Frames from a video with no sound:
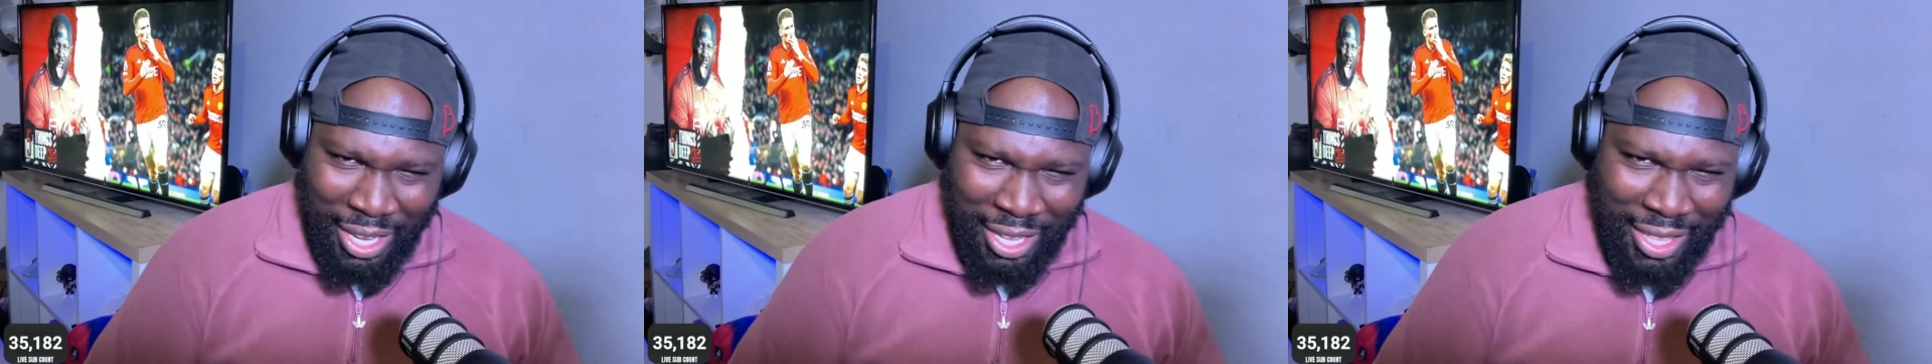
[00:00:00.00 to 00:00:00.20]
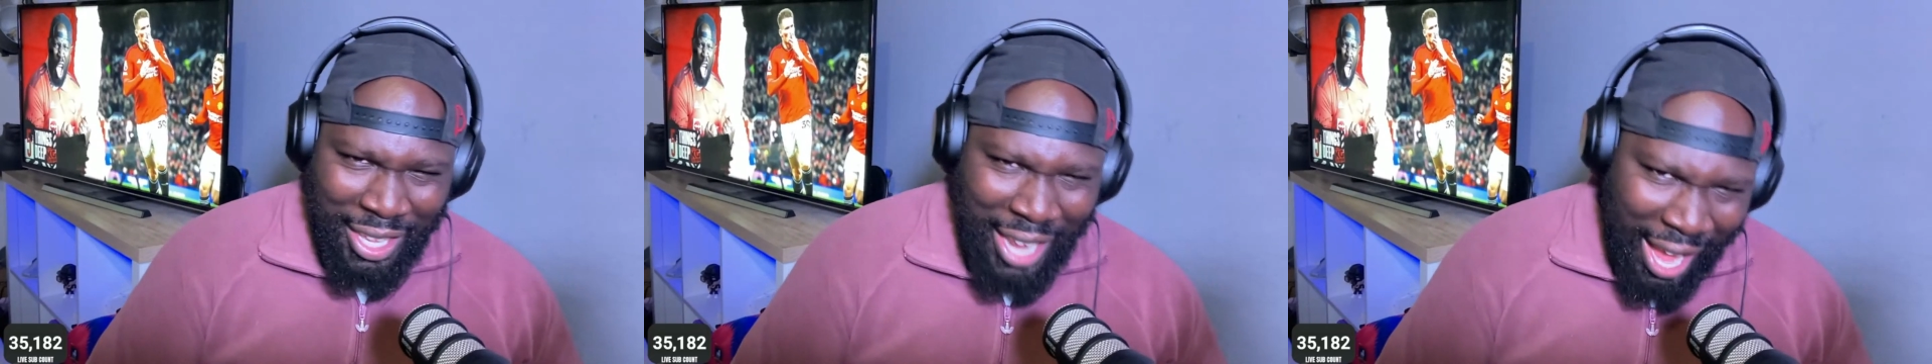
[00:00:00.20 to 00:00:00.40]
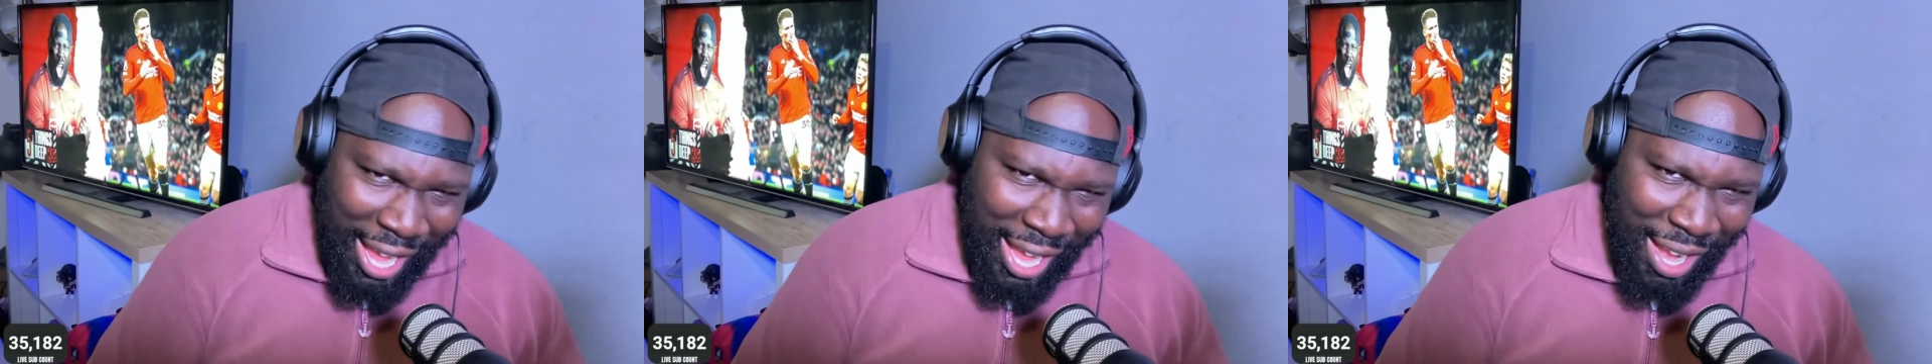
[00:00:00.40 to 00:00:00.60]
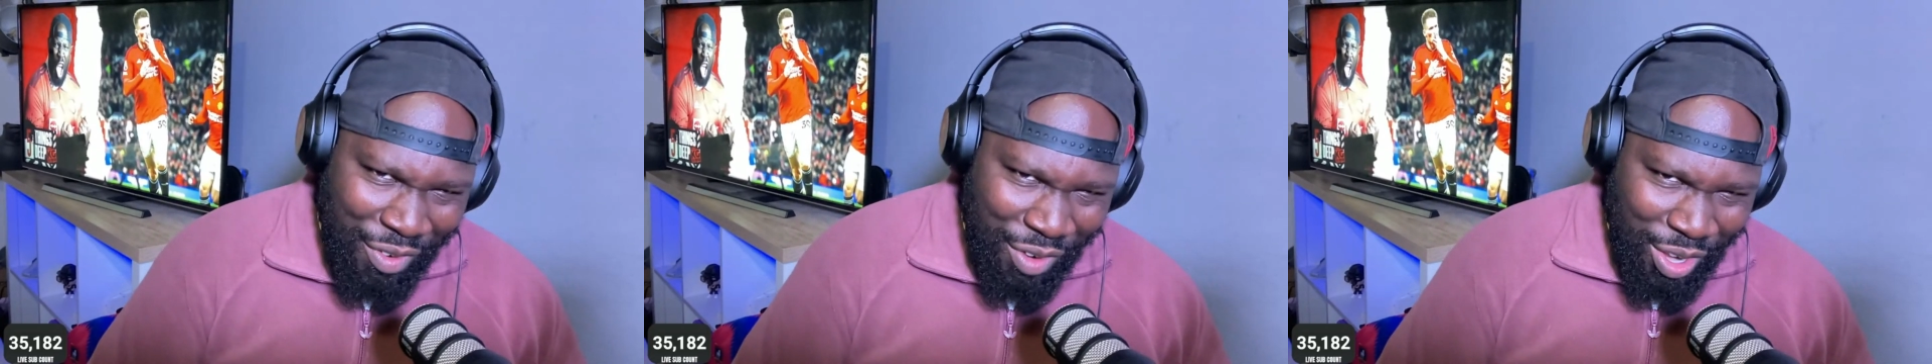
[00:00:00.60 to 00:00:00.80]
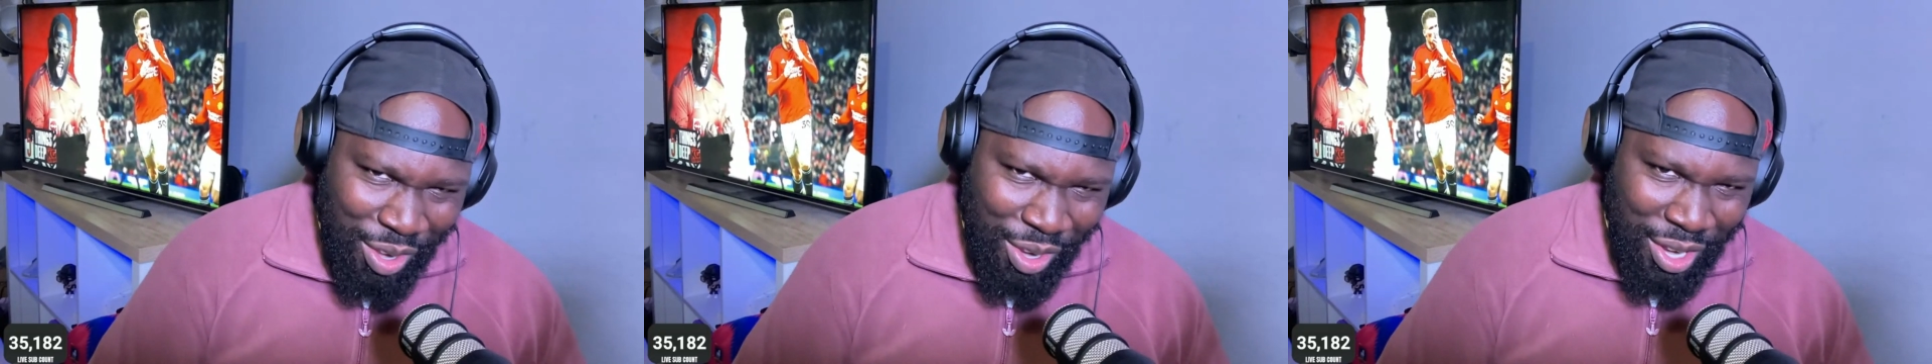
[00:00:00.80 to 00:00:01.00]
Did I
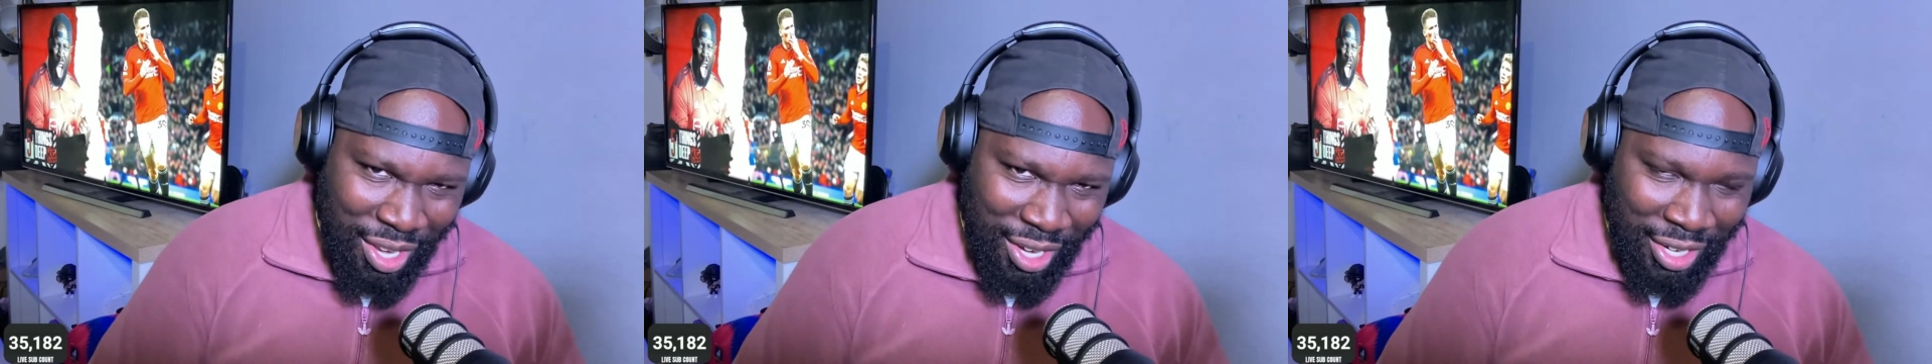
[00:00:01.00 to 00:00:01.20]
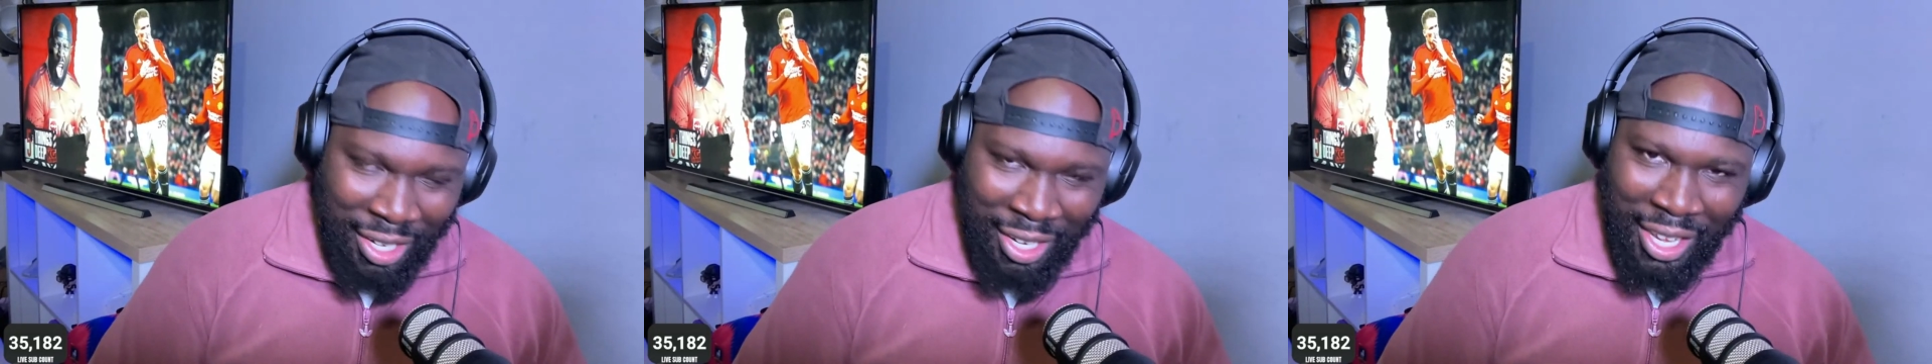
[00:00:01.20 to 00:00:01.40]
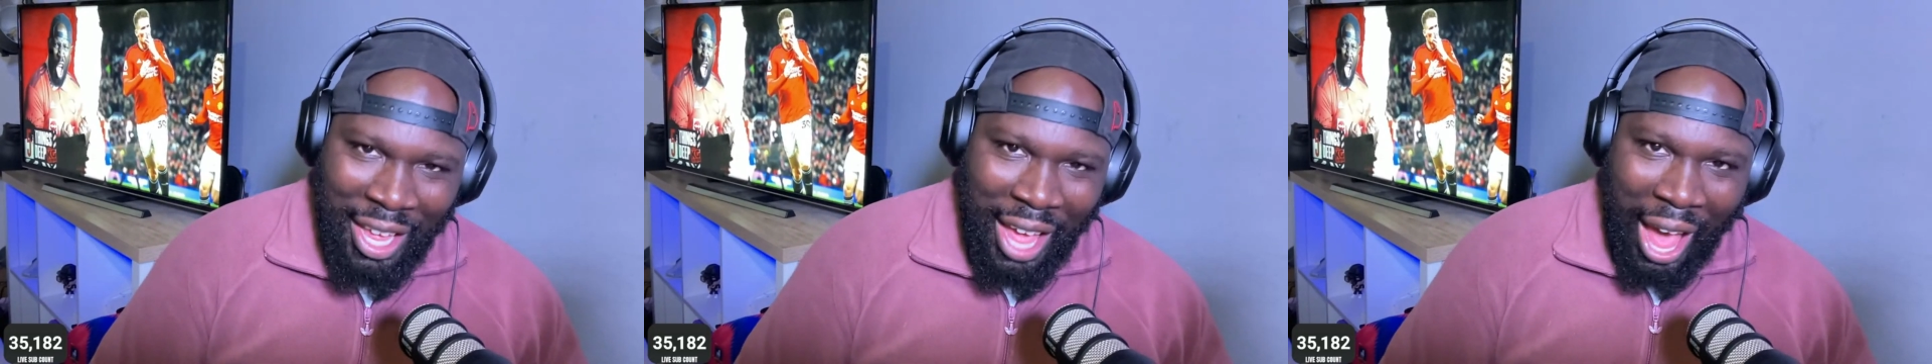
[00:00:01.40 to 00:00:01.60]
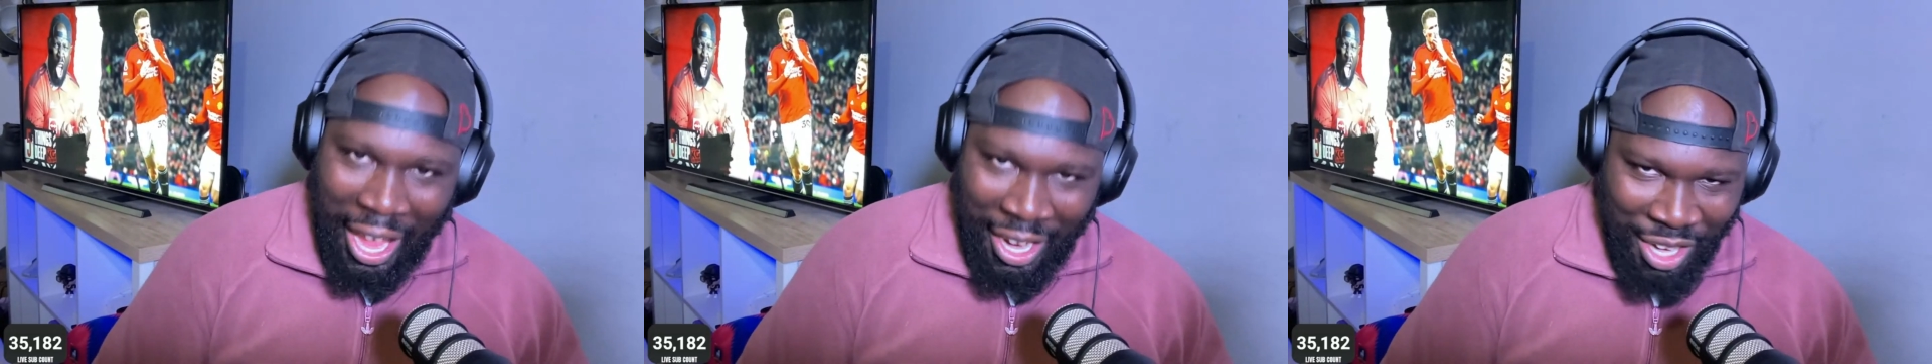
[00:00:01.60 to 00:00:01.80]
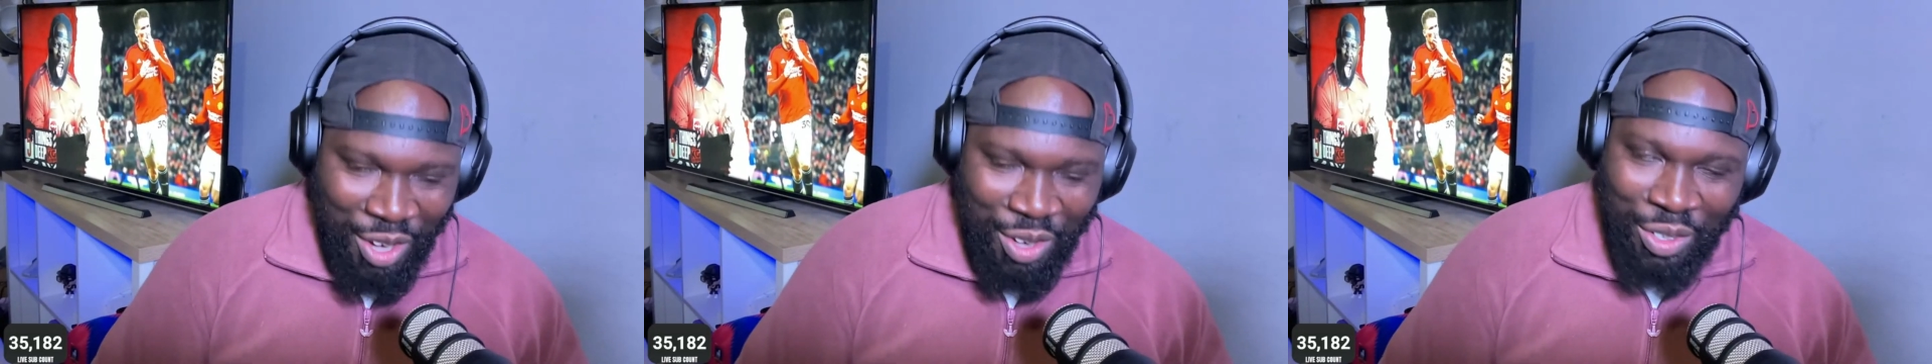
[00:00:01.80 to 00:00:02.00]
hear Reguilon? I
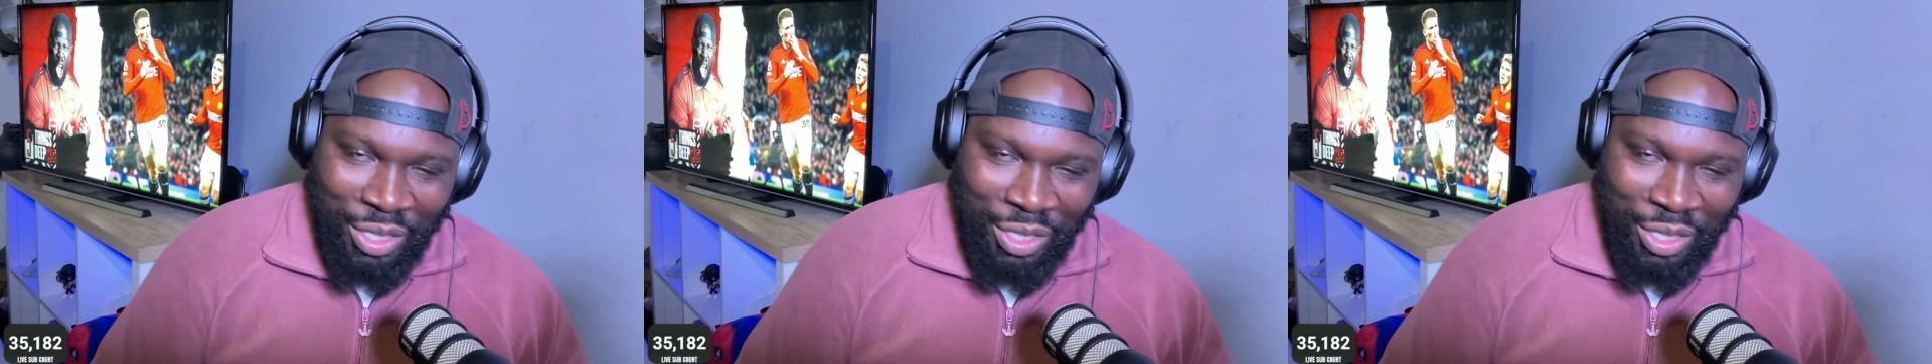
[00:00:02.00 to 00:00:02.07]
know.